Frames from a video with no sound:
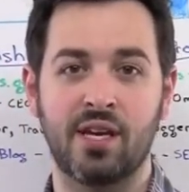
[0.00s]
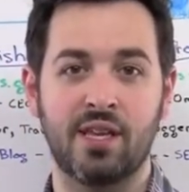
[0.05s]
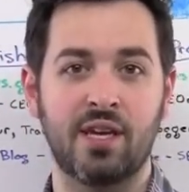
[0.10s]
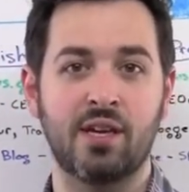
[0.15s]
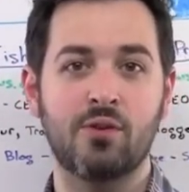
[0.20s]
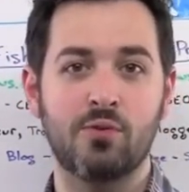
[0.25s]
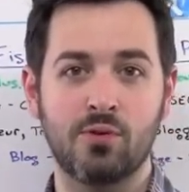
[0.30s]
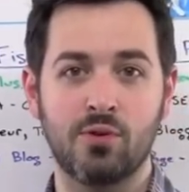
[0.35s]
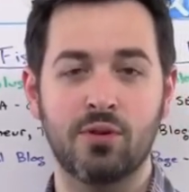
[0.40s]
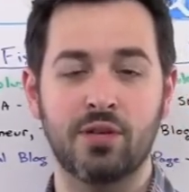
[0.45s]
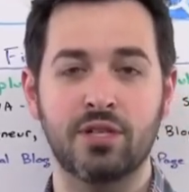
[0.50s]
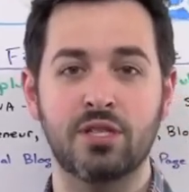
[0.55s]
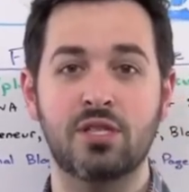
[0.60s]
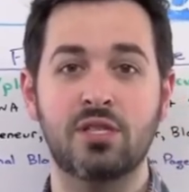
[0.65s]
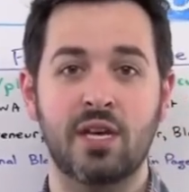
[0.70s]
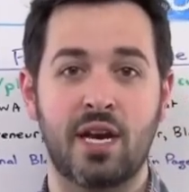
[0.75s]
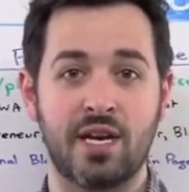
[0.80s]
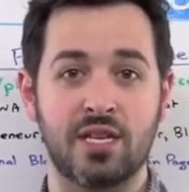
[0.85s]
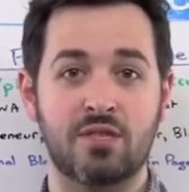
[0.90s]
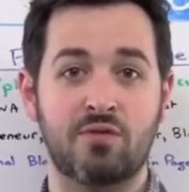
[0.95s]
I think Google
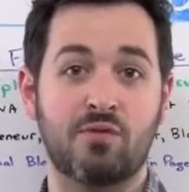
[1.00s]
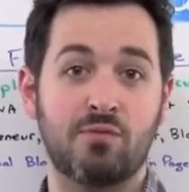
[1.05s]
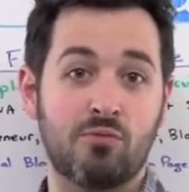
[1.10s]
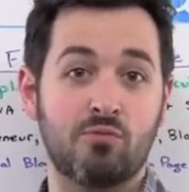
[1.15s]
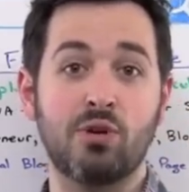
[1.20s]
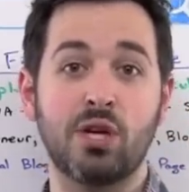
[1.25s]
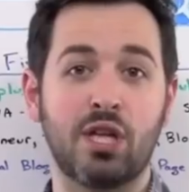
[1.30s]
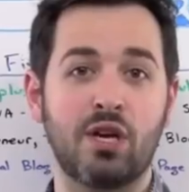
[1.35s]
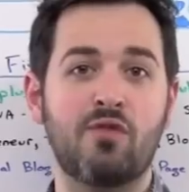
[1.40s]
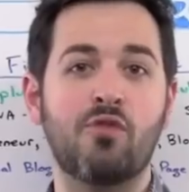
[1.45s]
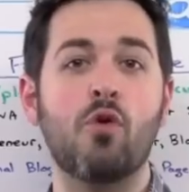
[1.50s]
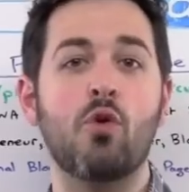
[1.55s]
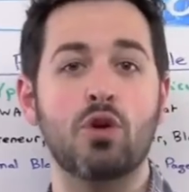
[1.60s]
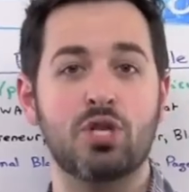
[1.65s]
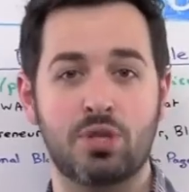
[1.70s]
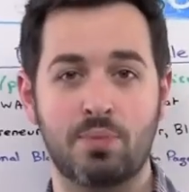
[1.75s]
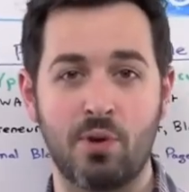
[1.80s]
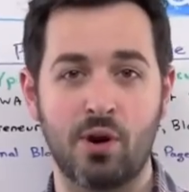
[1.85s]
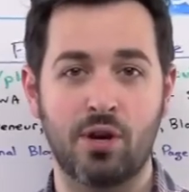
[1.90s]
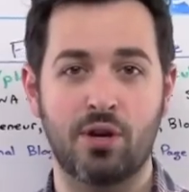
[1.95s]
has really
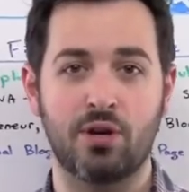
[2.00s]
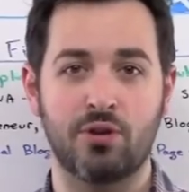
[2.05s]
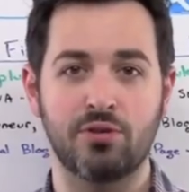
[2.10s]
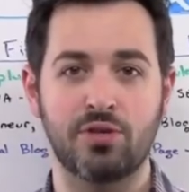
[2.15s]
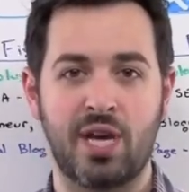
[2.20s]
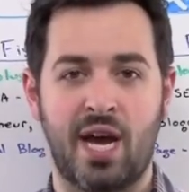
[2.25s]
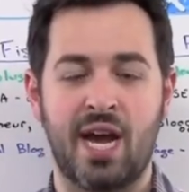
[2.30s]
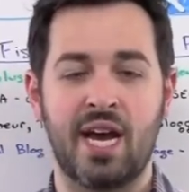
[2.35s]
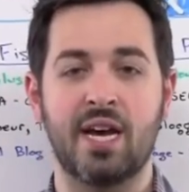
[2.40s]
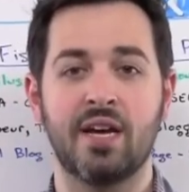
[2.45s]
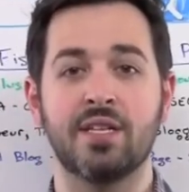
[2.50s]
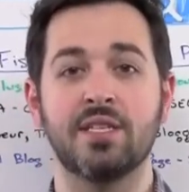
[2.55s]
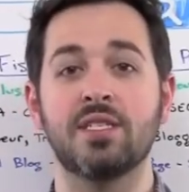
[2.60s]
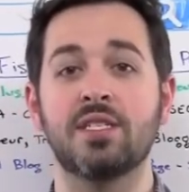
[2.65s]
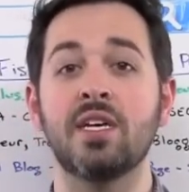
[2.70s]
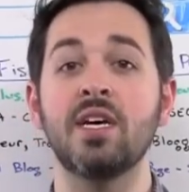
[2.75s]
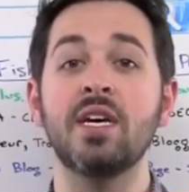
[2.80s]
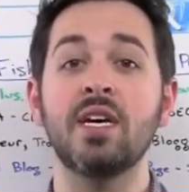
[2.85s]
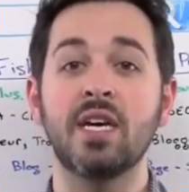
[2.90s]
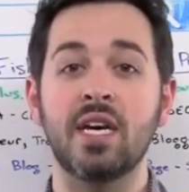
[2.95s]
forced marketers'
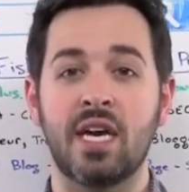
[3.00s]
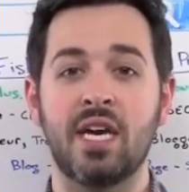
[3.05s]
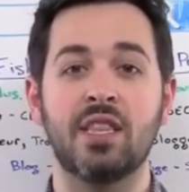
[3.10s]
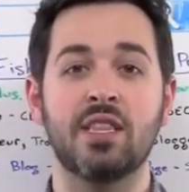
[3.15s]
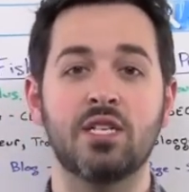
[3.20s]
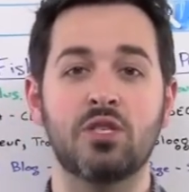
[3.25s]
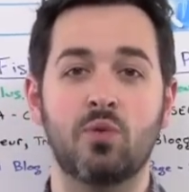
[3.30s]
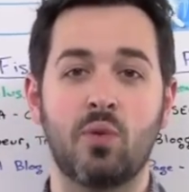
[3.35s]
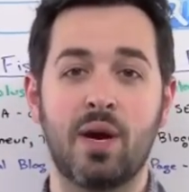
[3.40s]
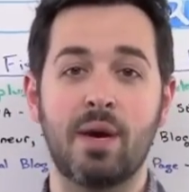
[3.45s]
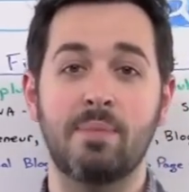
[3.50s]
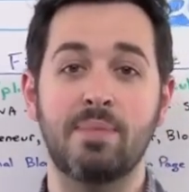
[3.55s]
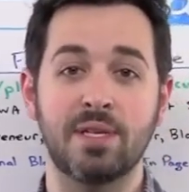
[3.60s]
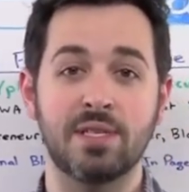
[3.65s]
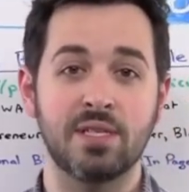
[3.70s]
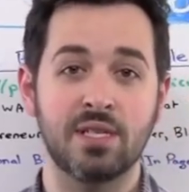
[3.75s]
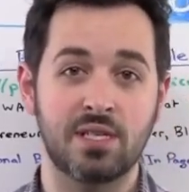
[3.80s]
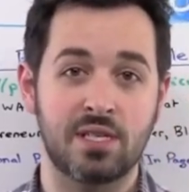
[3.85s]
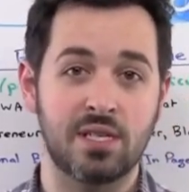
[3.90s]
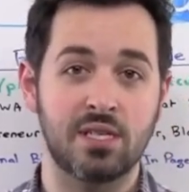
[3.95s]
hands in this way,
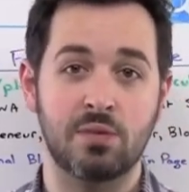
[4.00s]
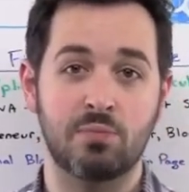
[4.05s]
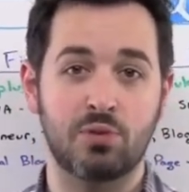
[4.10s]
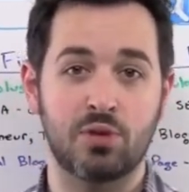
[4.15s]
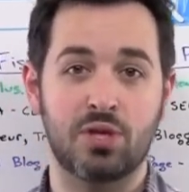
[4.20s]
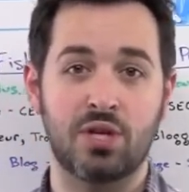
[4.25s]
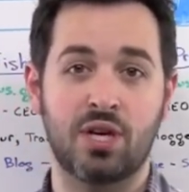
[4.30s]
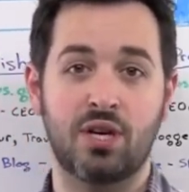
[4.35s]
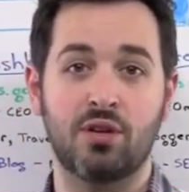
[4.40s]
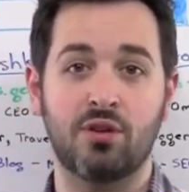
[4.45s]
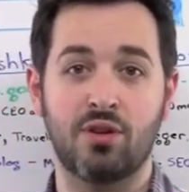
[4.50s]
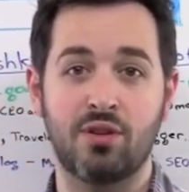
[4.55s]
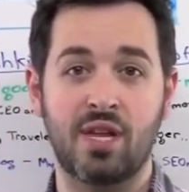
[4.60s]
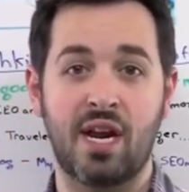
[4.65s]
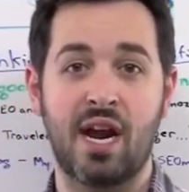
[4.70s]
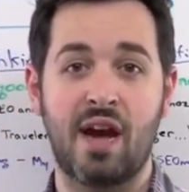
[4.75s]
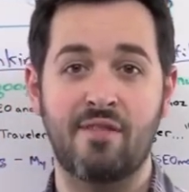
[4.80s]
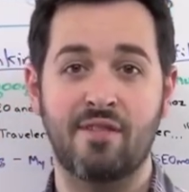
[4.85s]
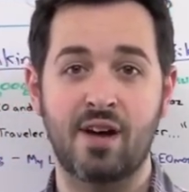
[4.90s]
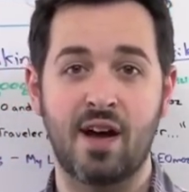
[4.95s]
businesses in particular
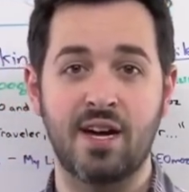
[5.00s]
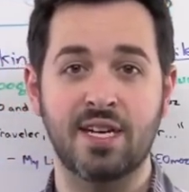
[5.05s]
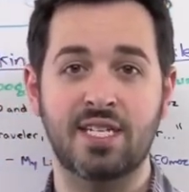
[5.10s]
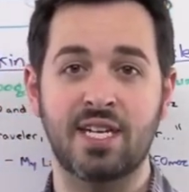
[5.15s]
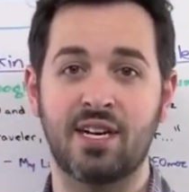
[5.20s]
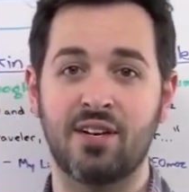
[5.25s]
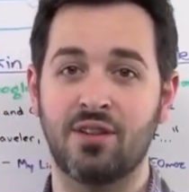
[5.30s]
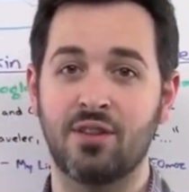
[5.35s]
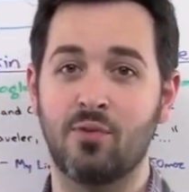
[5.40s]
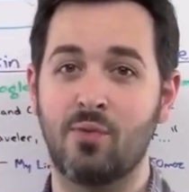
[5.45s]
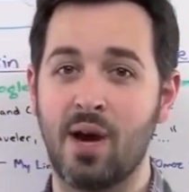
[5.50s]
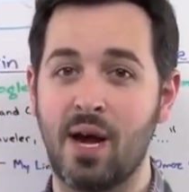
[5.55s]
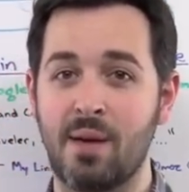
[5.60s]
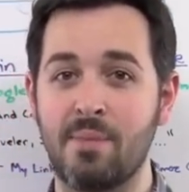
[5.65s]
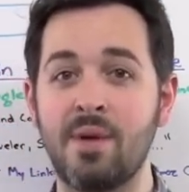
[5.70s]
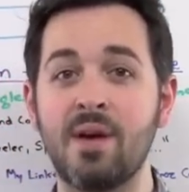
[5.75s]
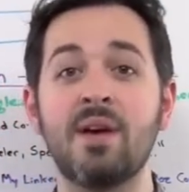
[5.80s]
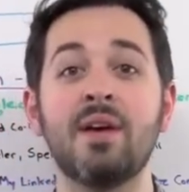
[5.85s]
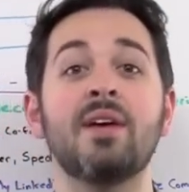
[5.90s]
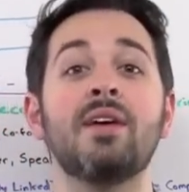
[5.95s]
that have content on the
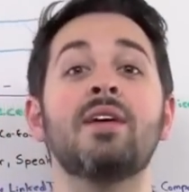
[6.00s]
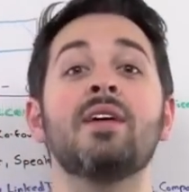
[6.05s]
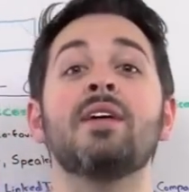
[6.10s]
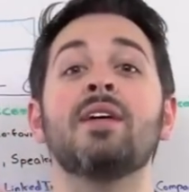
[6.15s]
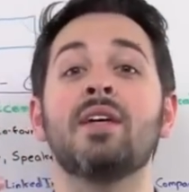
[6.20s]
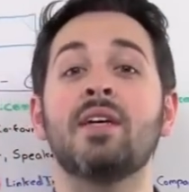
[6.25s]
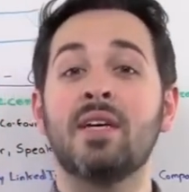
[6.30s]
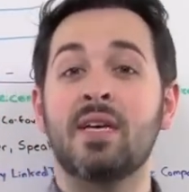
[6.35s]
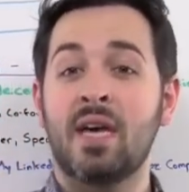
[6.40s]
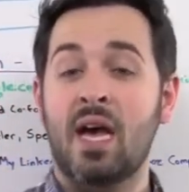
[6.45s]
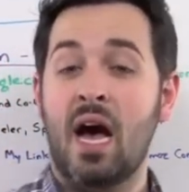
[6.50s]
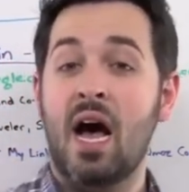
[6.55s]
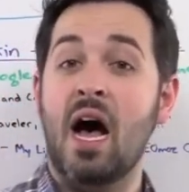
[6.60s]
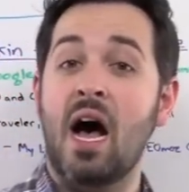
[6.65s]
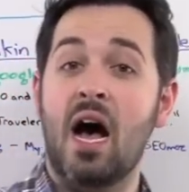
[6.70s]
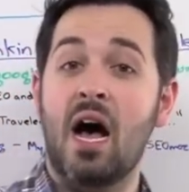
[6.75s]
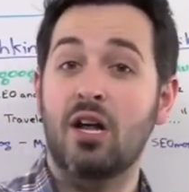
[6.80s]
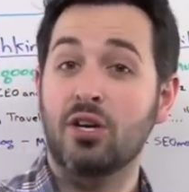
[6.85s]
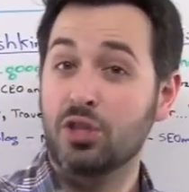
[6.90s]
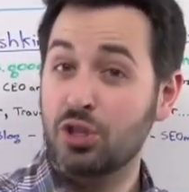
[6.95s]
web.
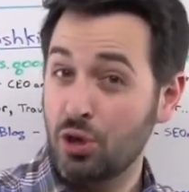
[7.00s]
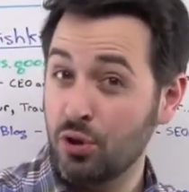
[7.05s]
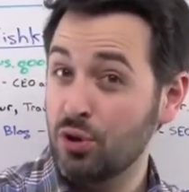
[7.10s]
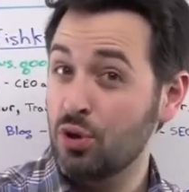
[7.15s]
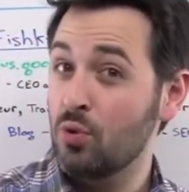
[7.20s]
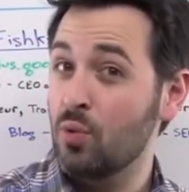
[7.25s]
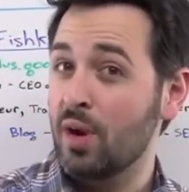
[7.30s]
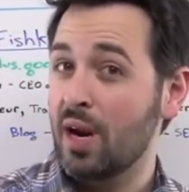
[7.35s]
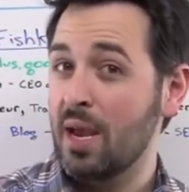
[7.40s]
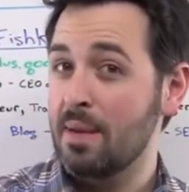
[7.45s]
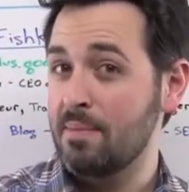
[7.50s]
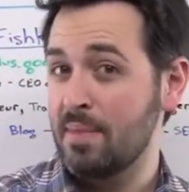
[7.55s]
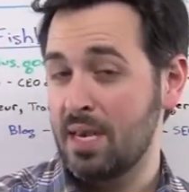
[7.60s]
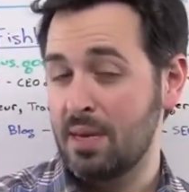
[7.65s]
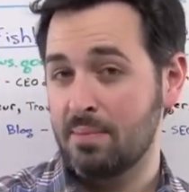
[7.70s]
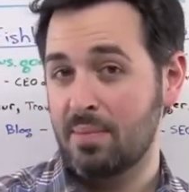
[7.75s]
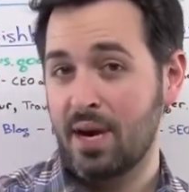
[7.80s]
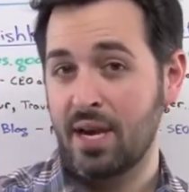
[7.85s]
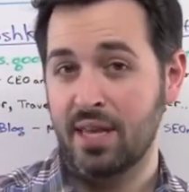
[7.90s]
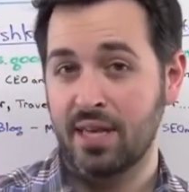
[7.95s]
I'll show you what I
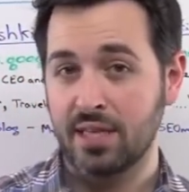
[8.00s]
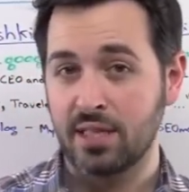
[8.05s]
mean by